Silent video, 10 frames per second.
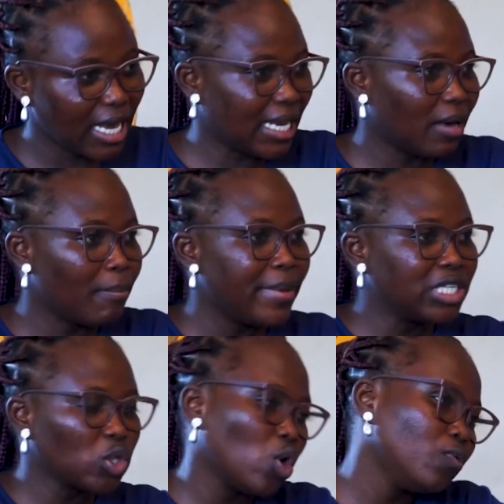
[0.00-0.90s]
and a
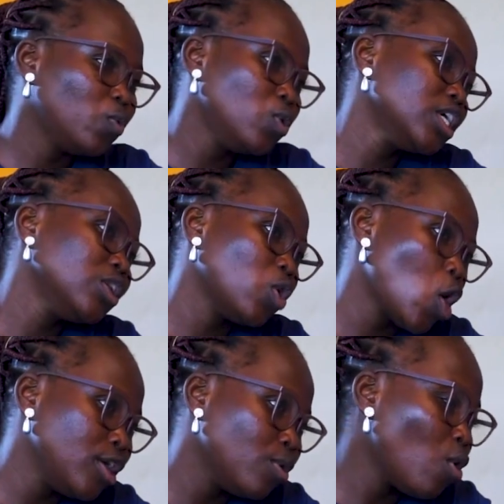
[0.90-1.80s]
bit of cooking
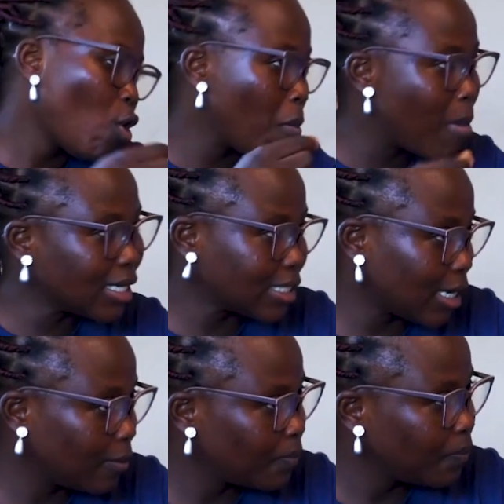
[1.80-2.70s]
oil or butter
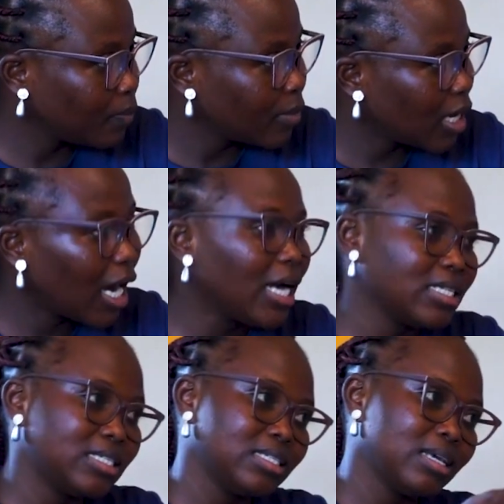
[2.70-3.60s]

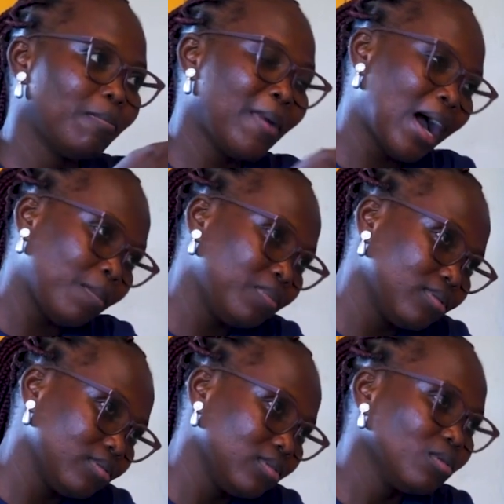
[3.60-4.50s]
as
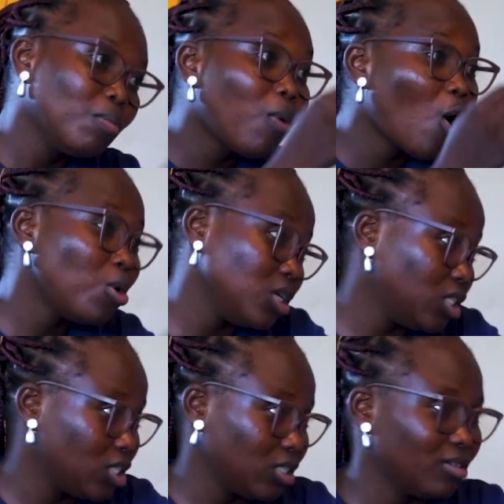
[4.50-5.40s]
pap
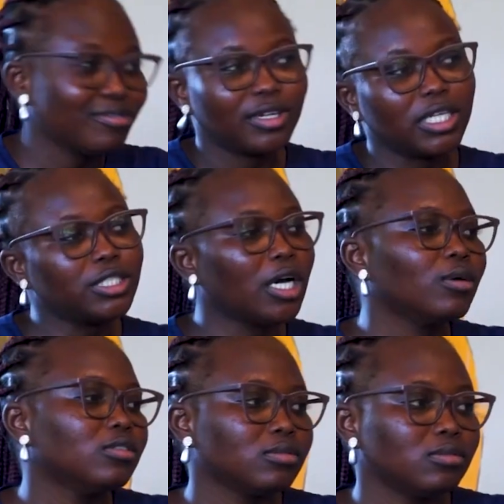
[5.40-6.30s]
porridge for the
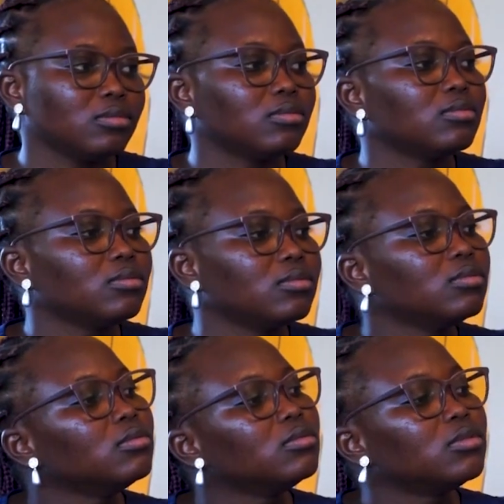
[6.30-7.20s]
child.
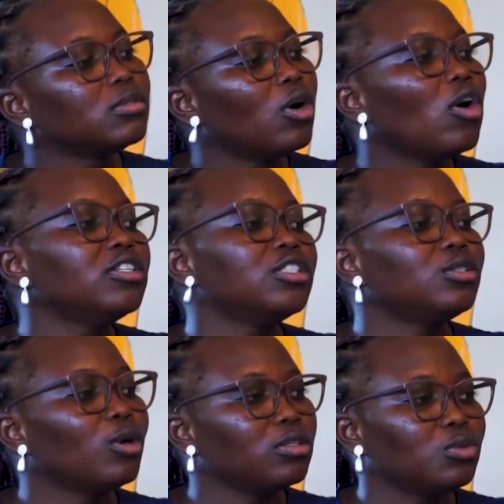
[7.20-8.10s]
All she
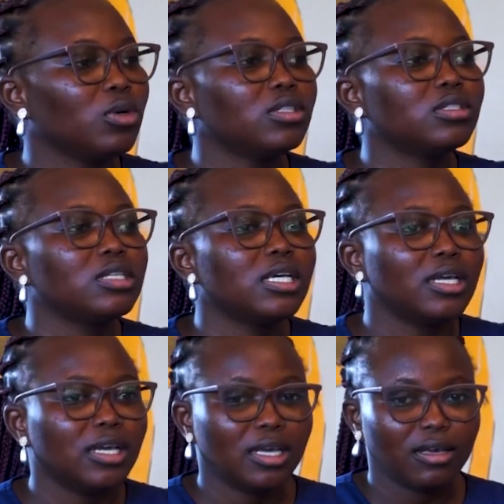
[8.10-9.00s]
thought was
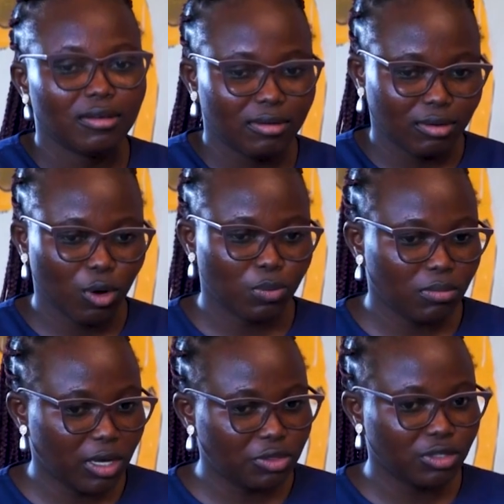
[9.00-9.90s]

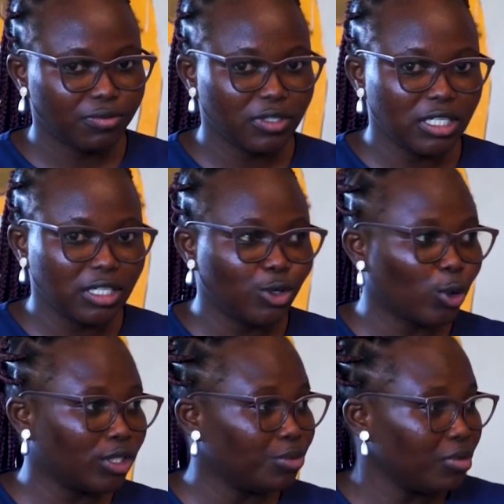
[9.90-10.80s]
complementary feeding in
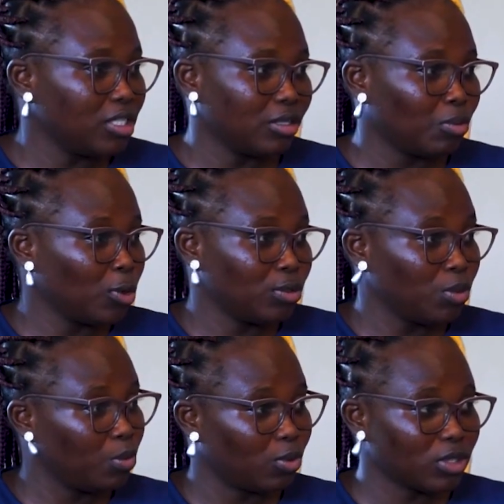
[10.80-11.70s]
northern region. Most
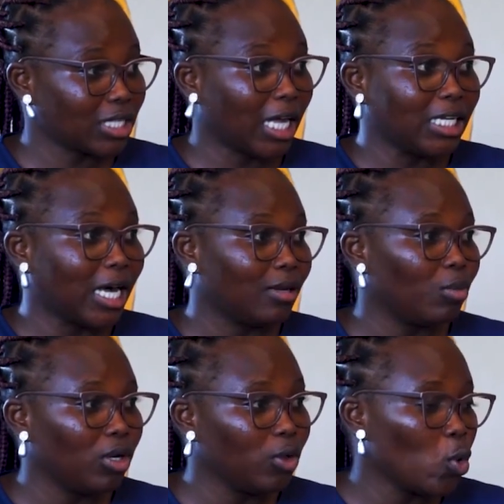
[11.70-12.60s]
people standard
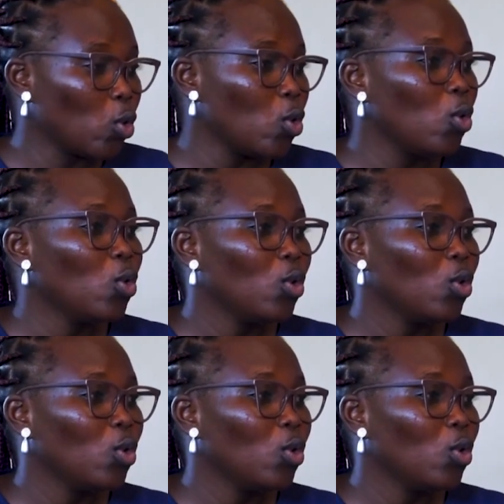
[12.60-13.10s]
molikoko.